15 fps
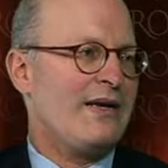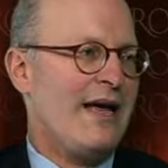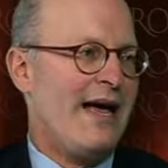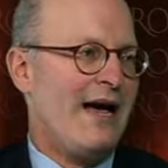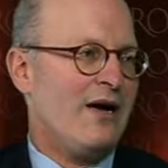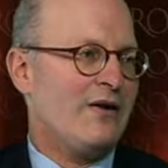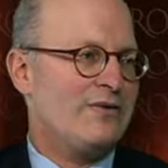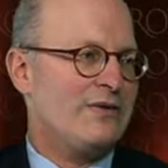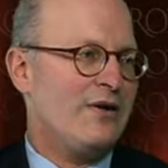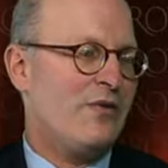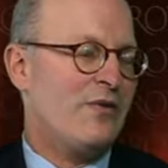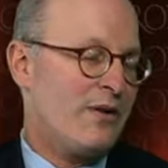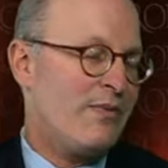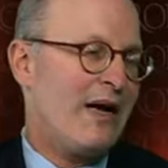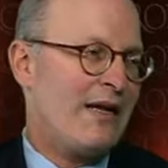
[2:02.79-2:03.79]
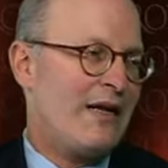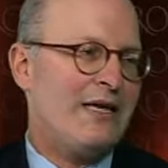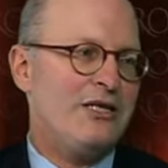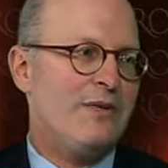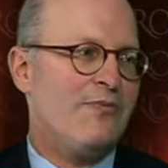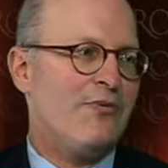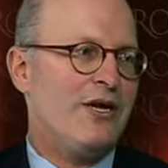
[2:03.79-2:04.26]
now. So it's
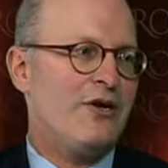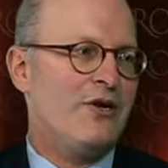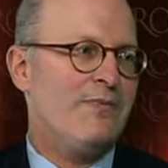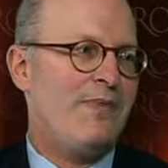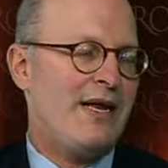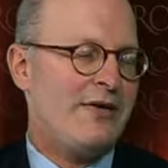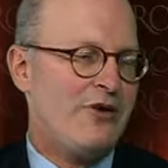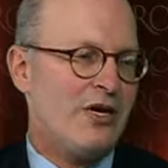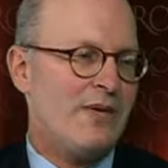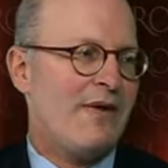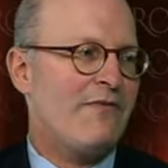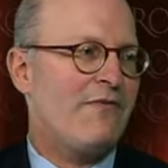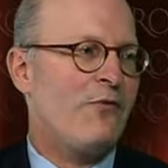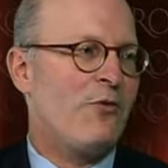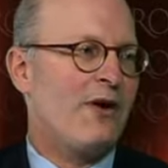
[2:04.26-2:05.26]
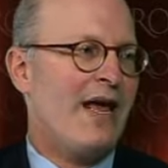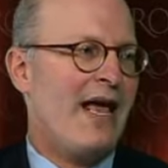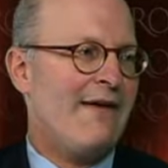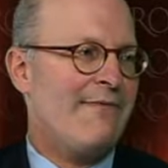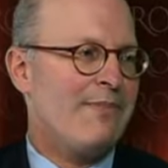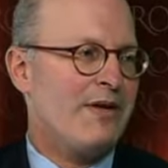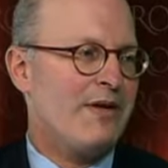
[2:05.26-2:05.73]
actually a pretty good bet. He took about
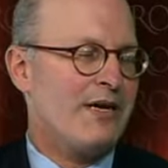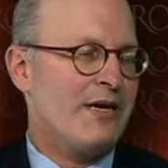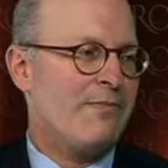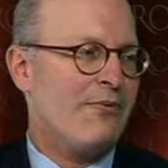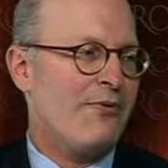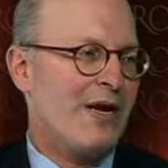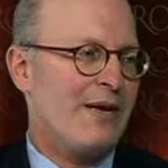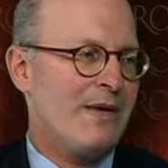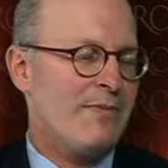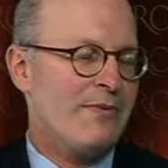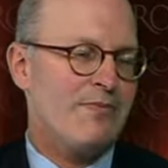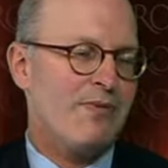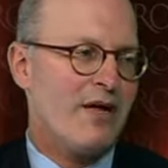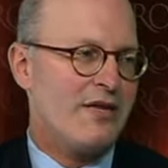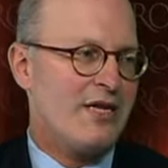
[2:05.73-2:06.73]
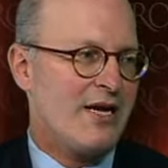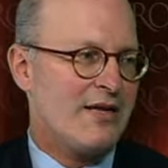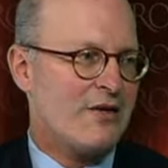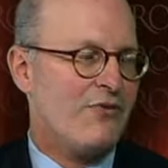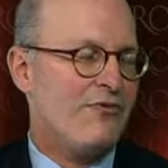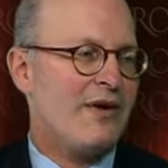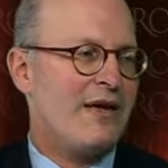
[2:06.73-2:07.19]
$4.5 billion in premiums, plus he gets
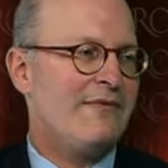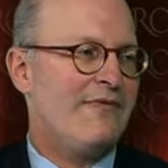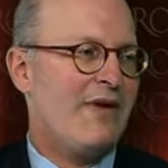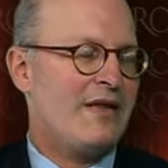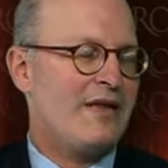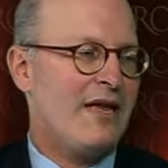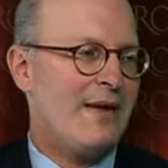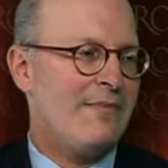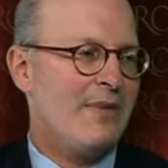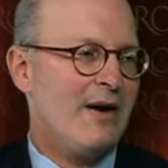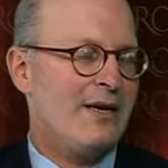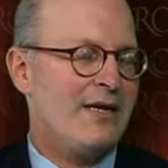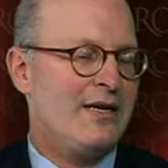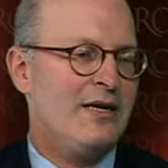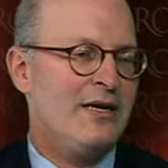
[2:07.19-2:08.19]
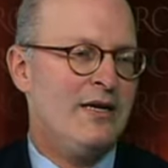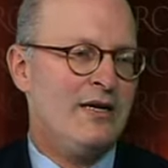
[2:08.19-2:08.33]
to invest that money.